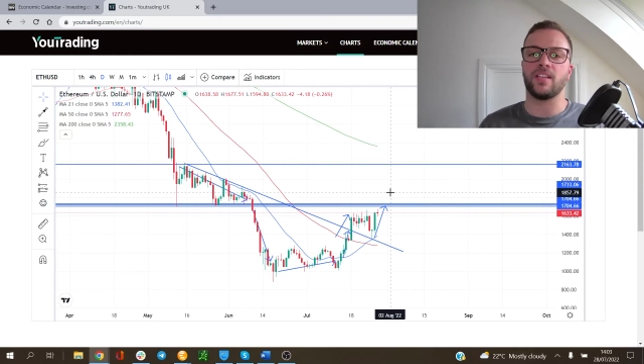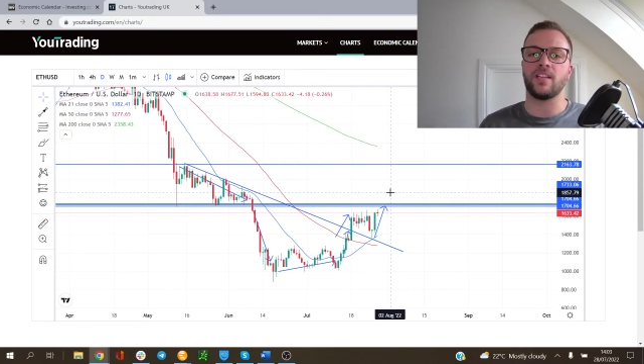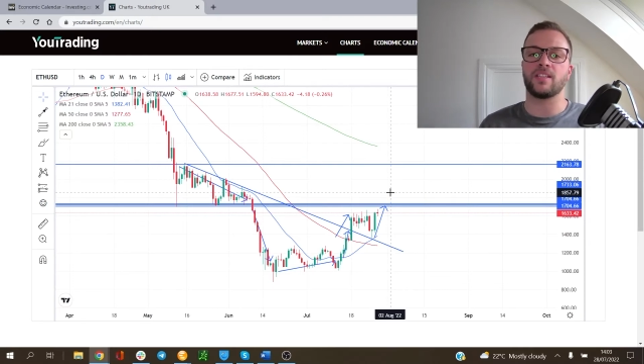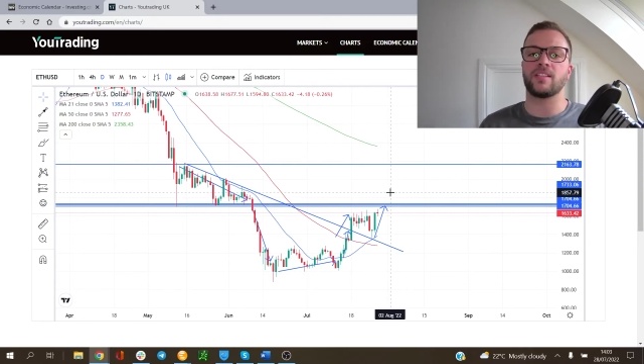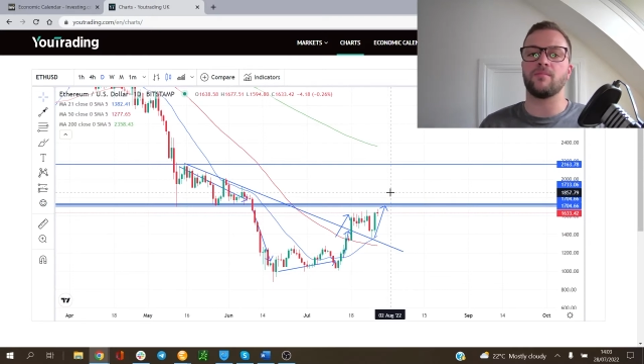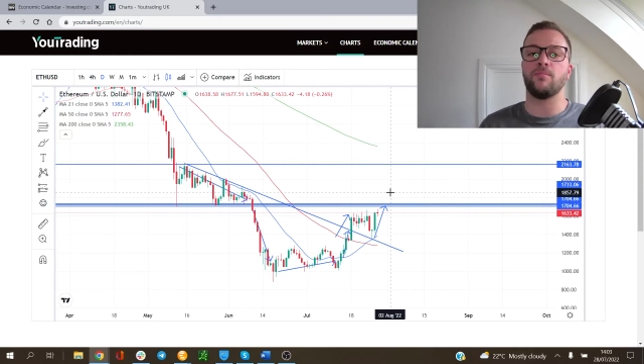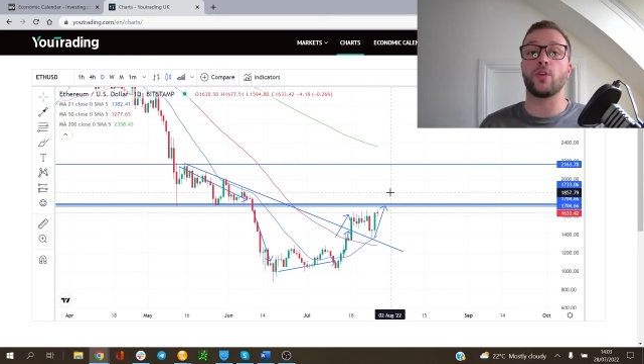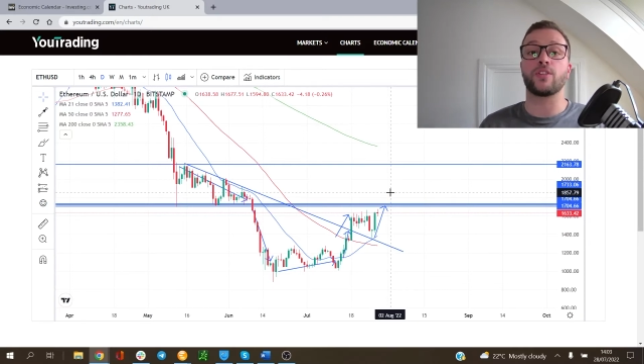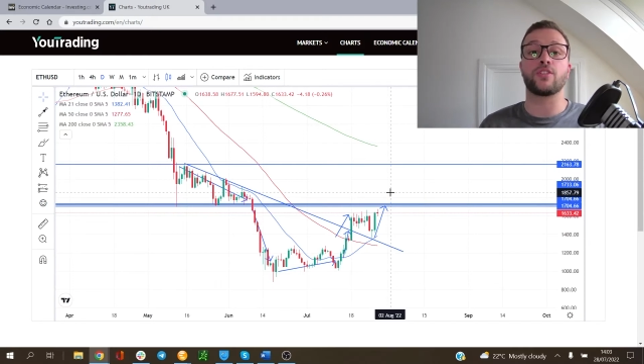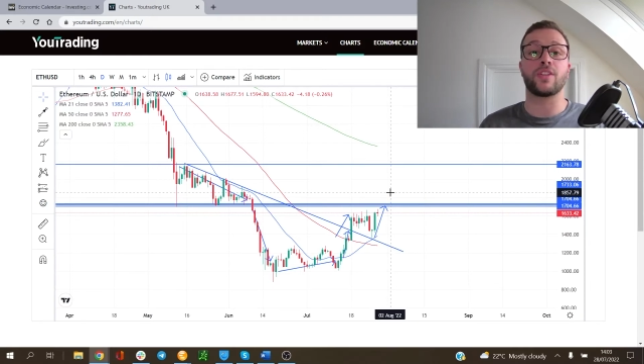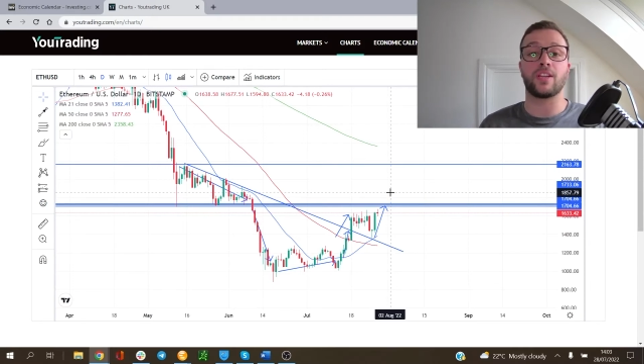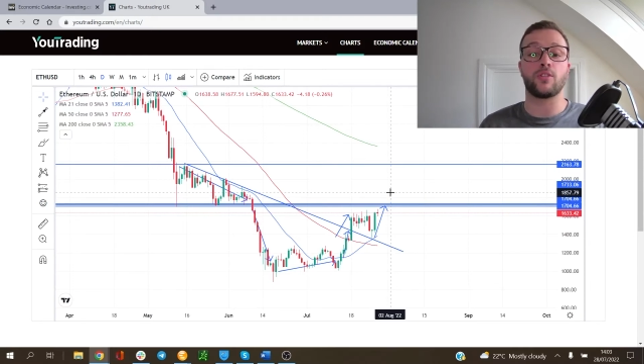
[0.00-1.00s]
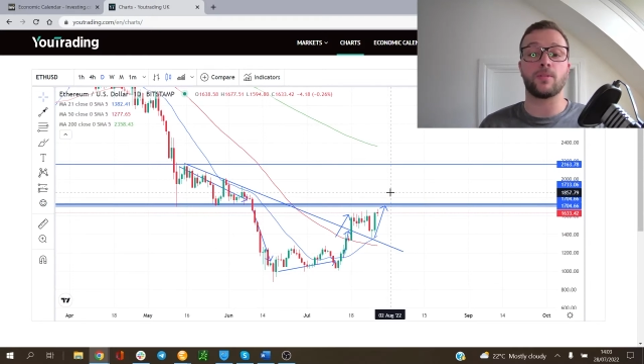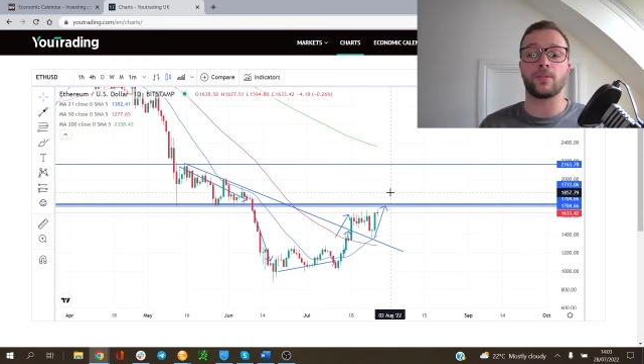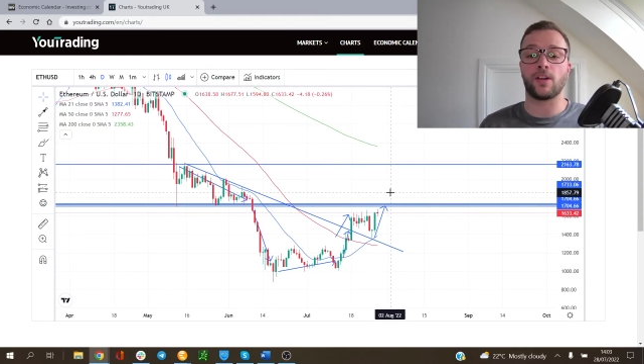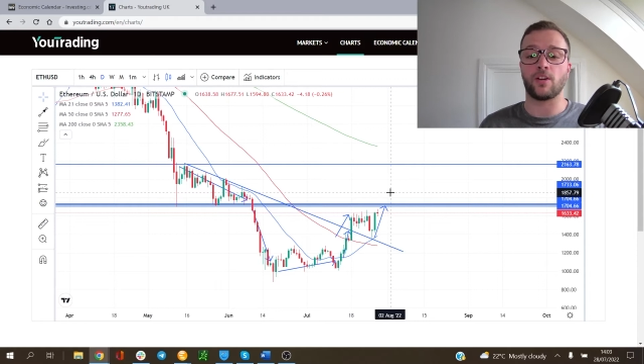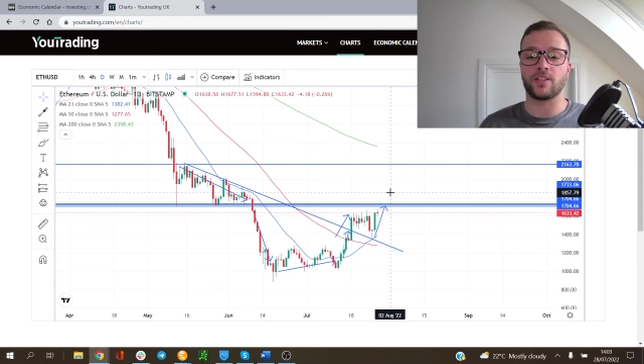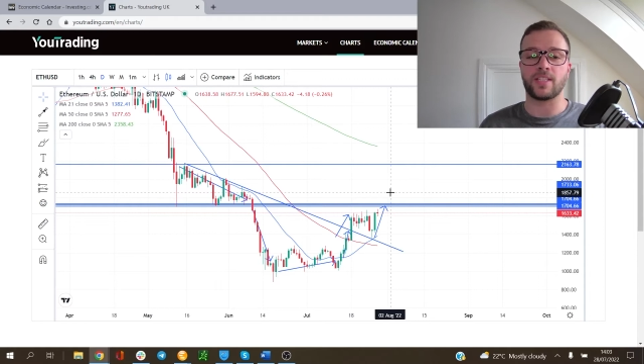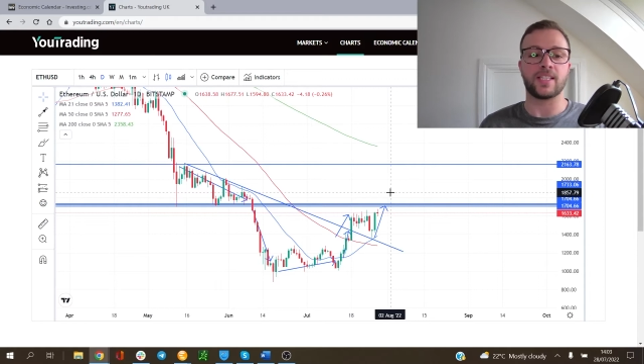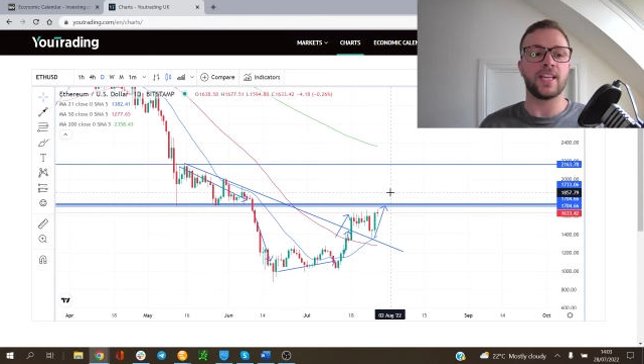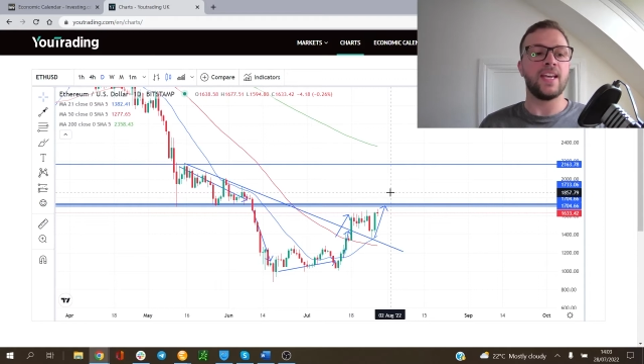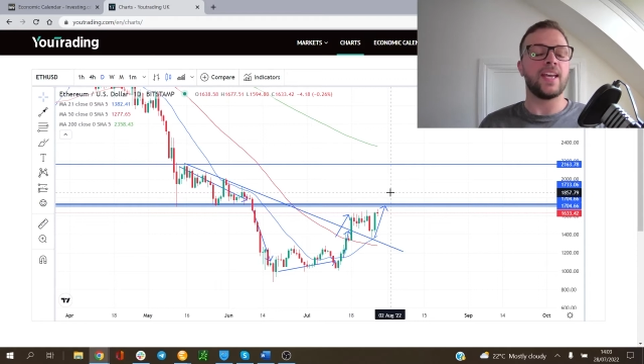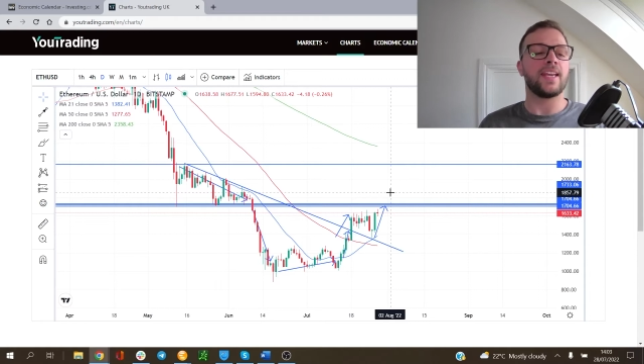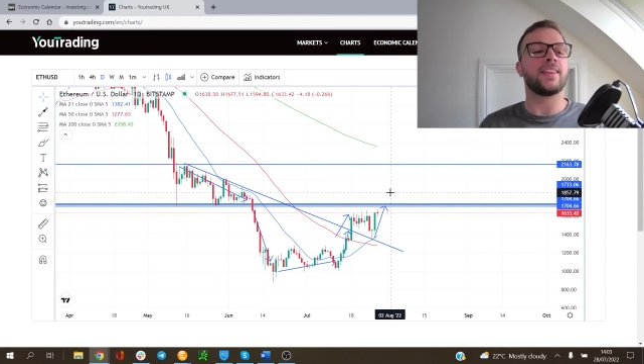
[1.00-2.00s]
more interested in cryptocurrencies.
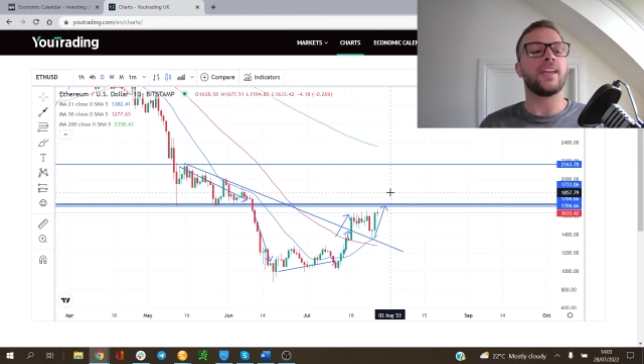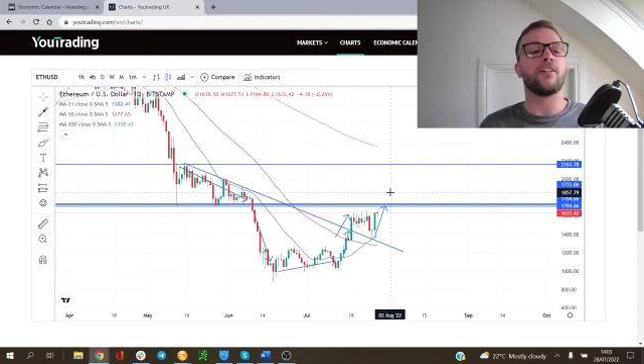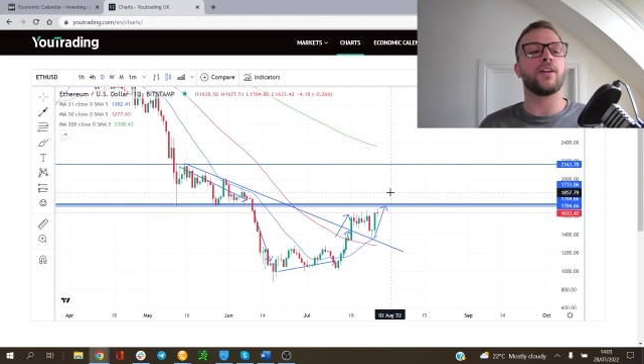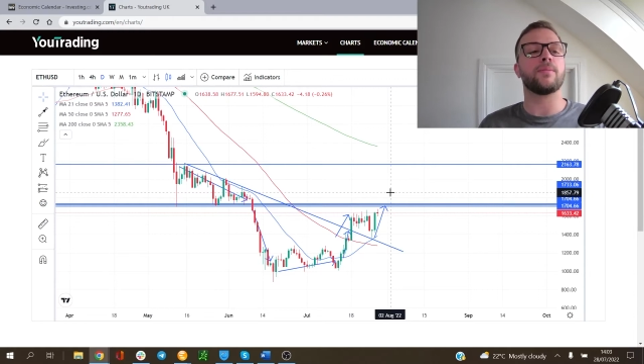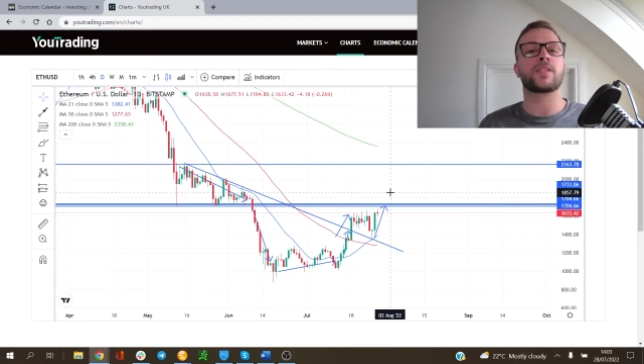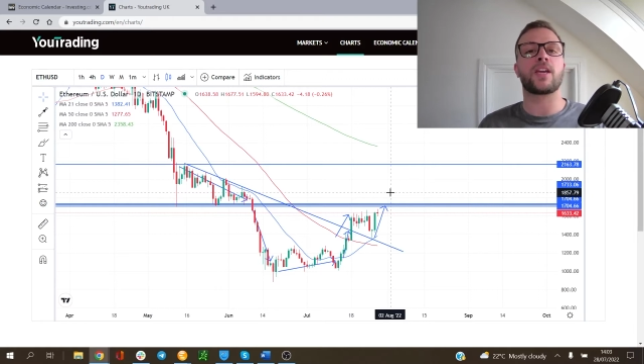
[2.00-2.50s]
Ethereum's